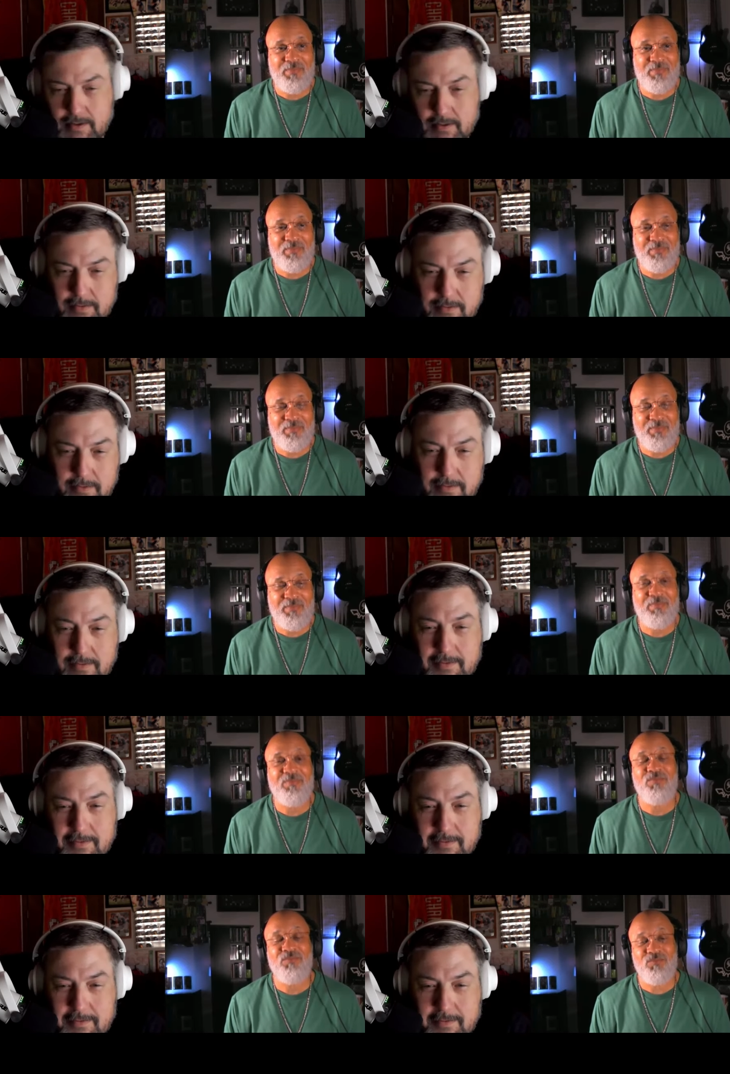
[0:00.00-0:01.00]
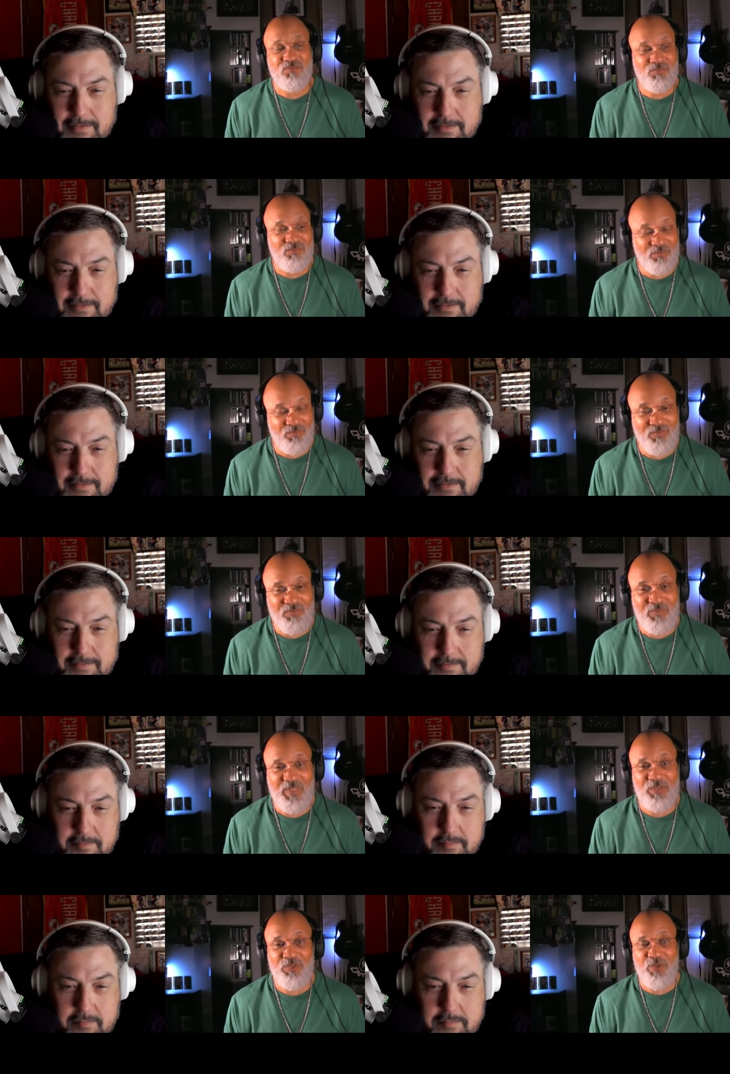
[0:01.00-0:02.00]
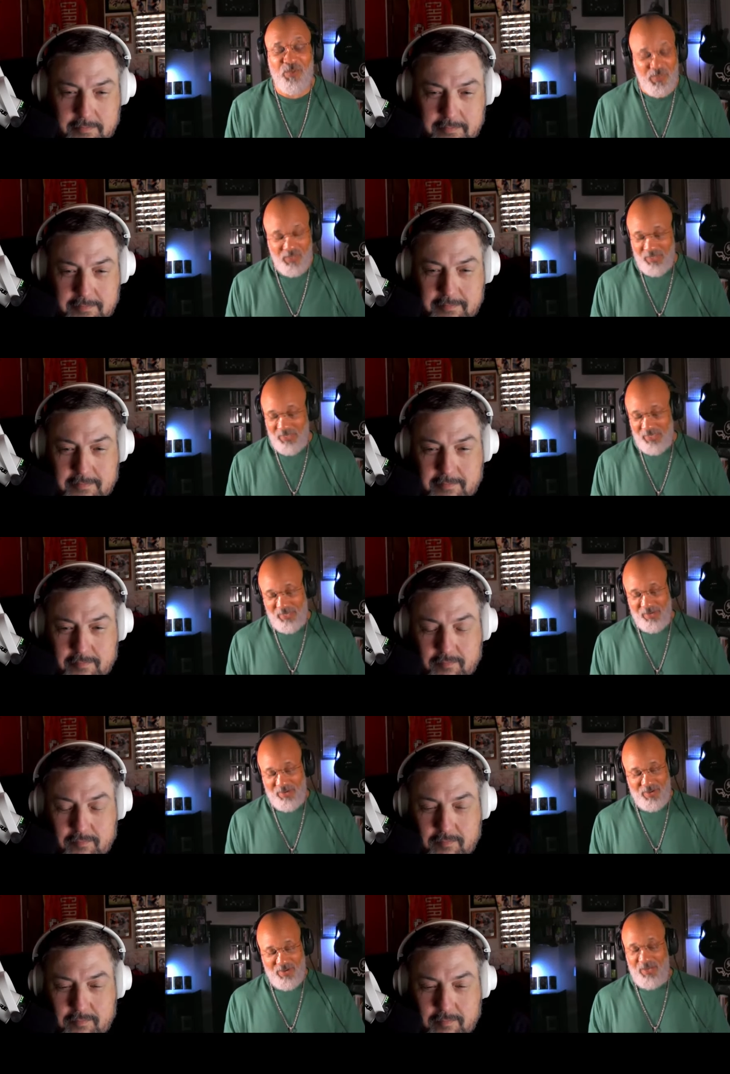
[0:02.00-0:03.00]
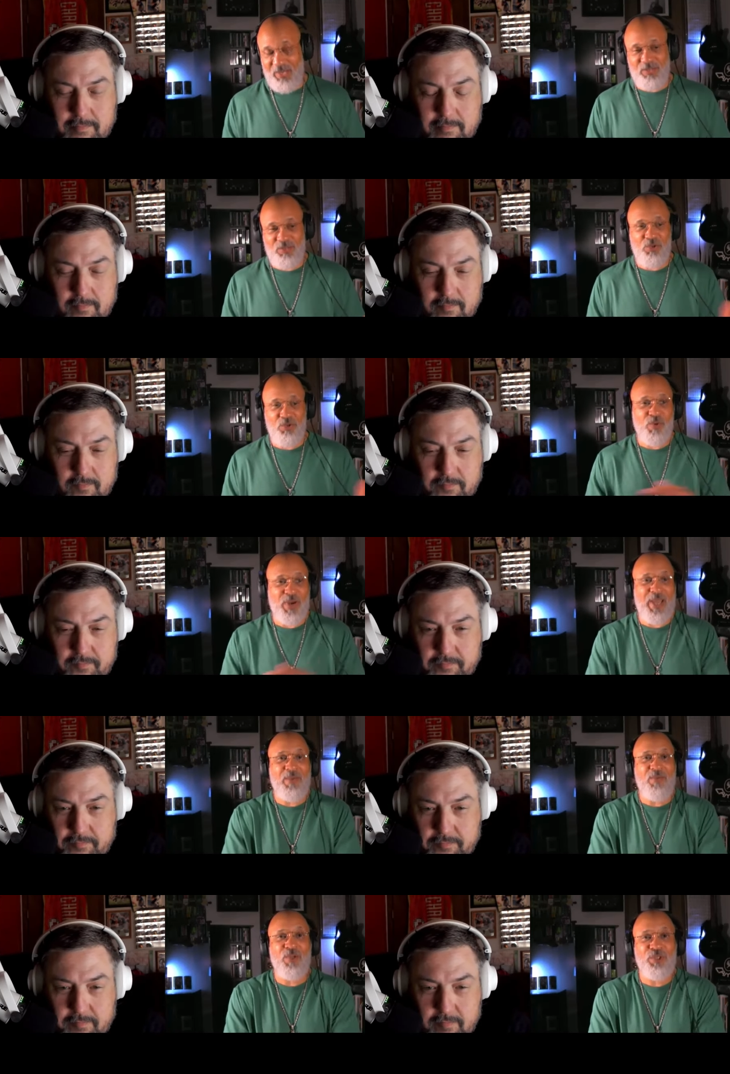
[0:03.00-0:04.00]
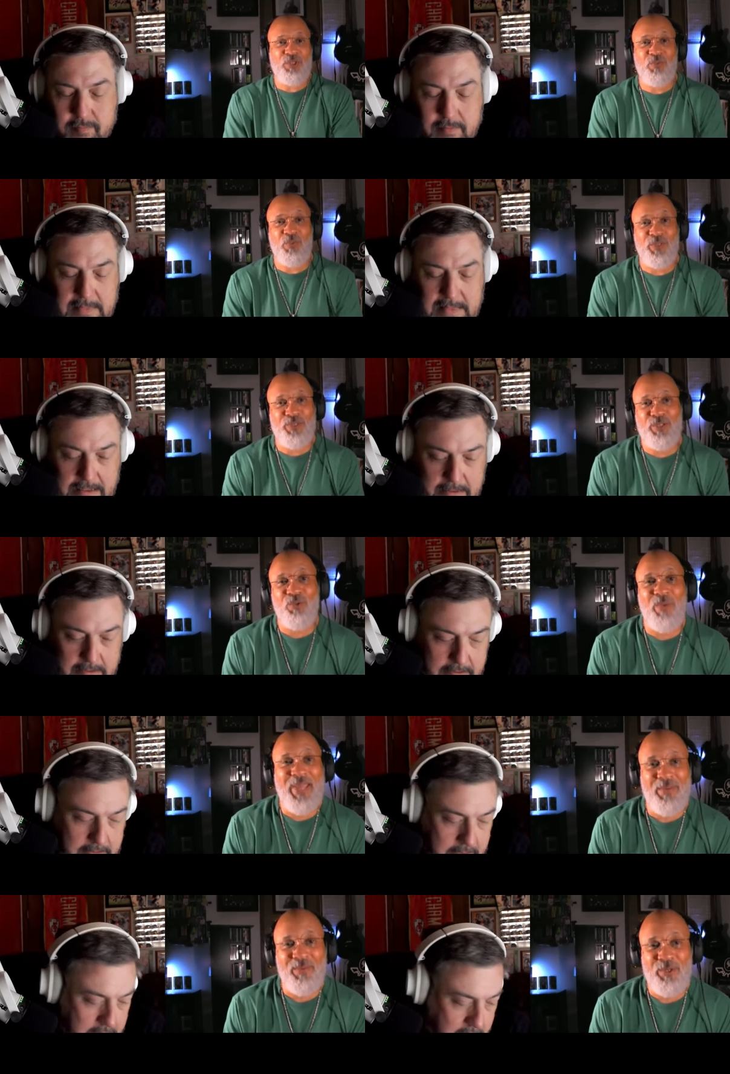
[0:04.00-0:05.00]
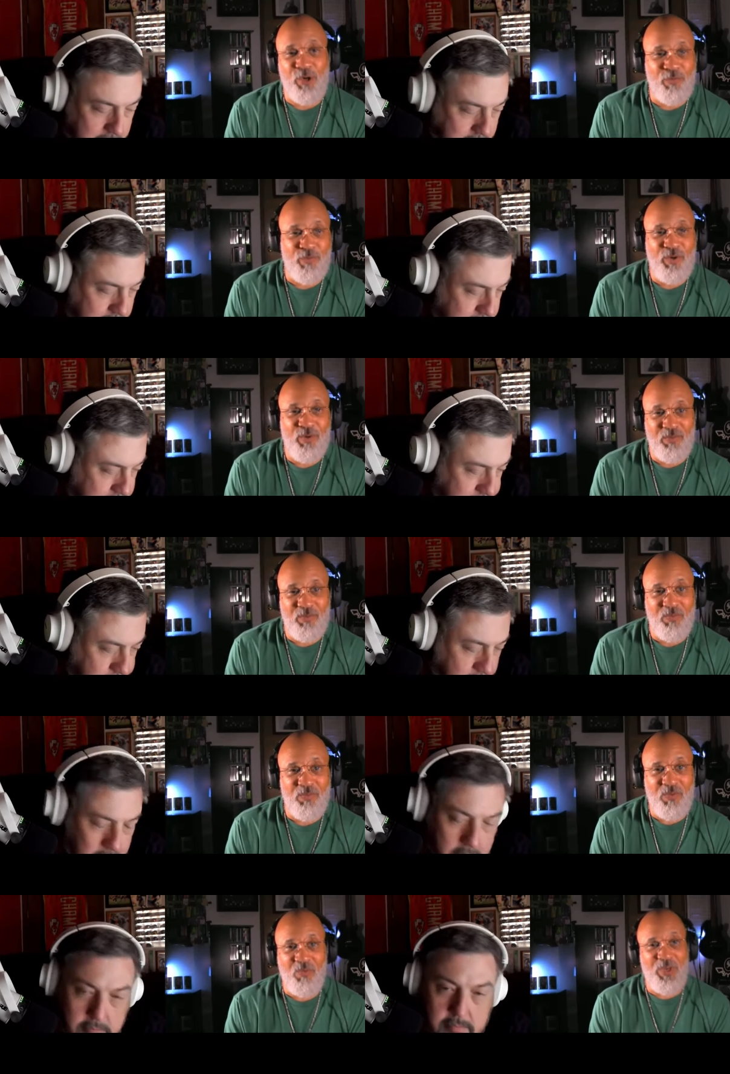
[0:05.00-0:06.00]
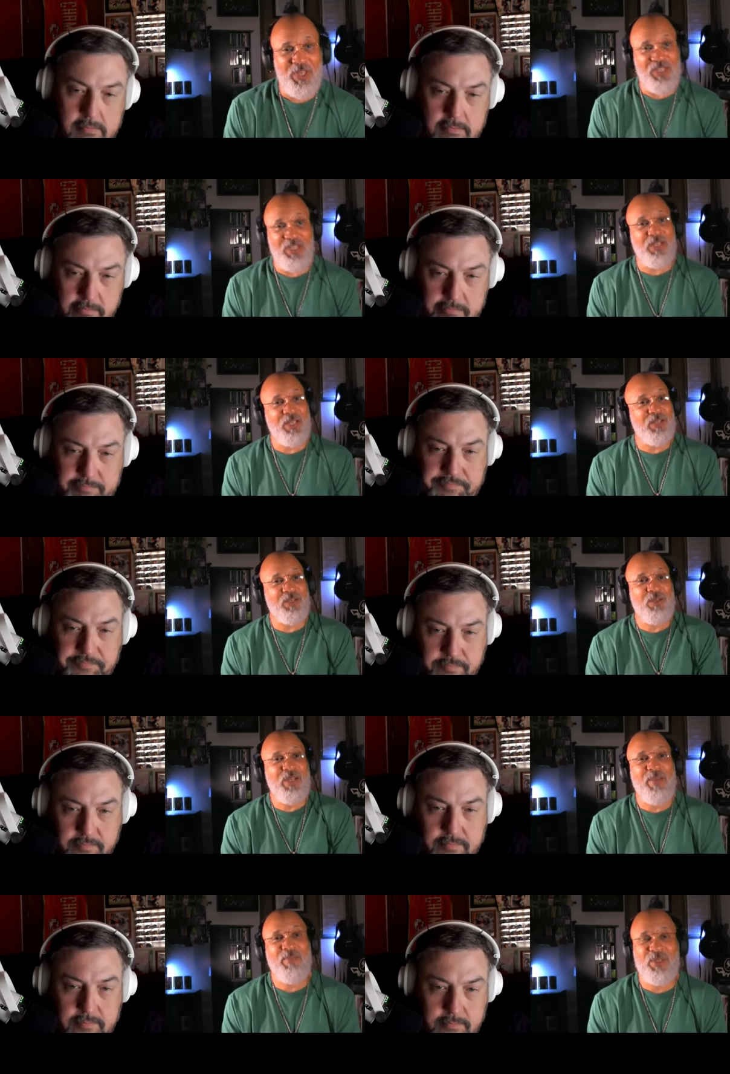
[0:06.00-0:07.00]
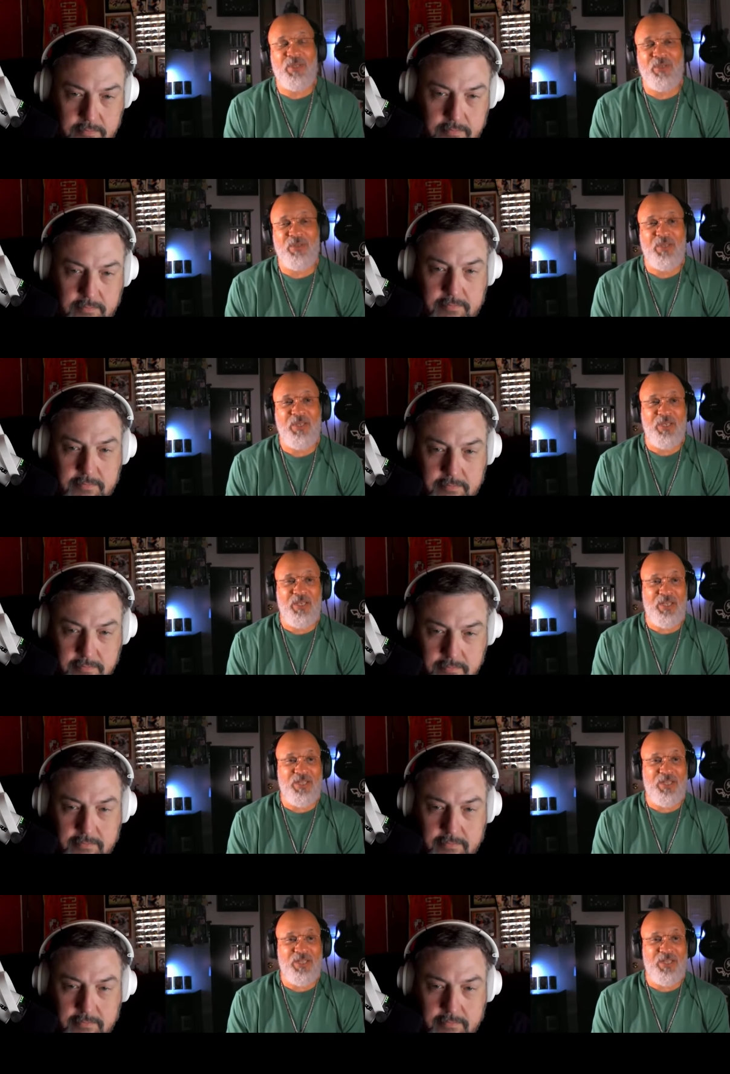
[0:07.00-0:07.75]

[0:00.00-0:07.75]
Speaker 1: it. That's true, I, I, and you're right. Once once the wait was over, we did get a good episode. It